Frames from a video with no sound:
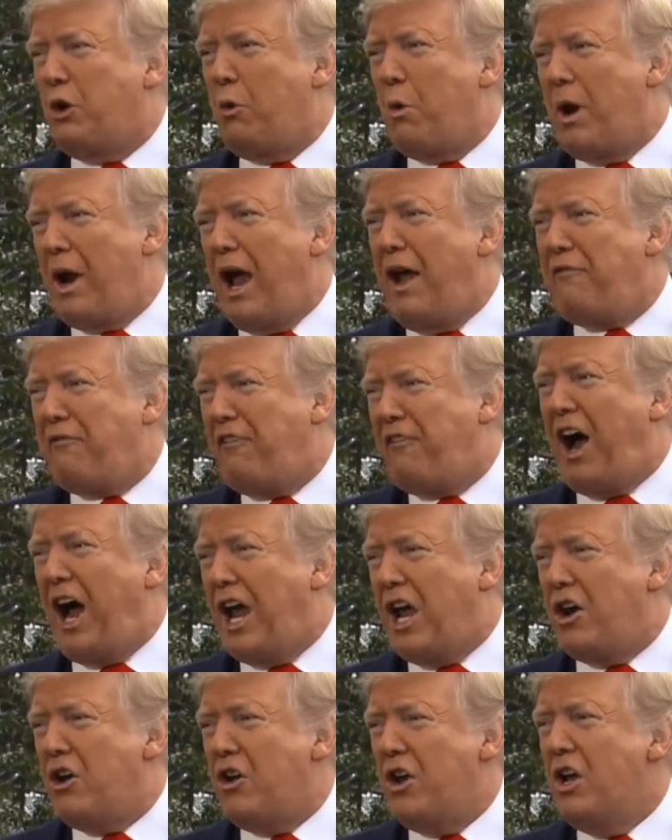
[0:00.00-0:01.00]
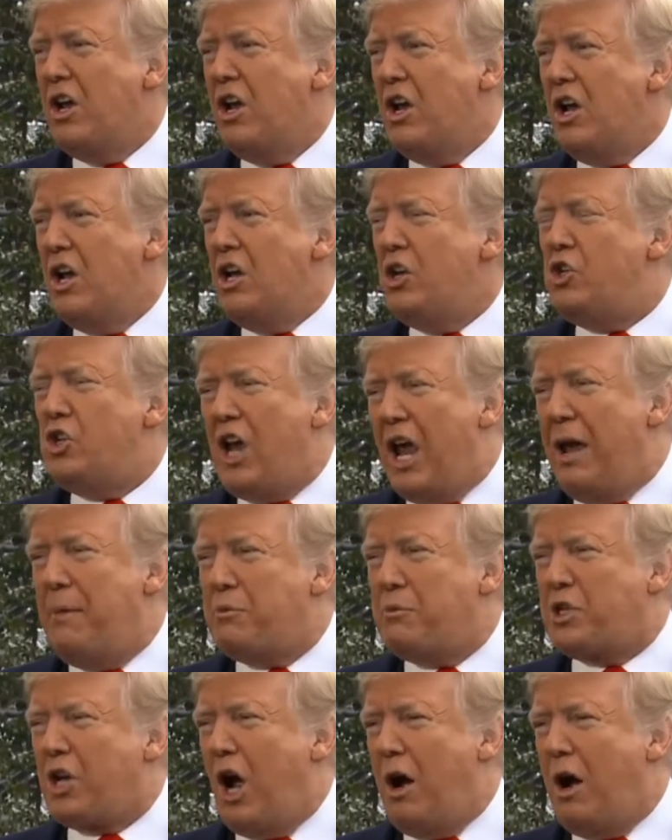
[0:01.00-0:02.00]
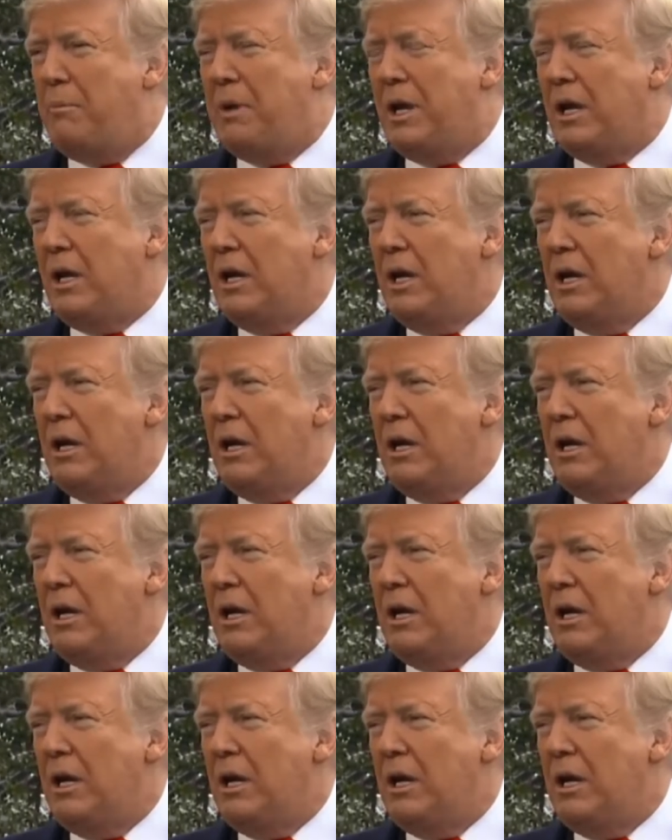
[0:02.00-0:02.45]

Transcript: when I fired James Comey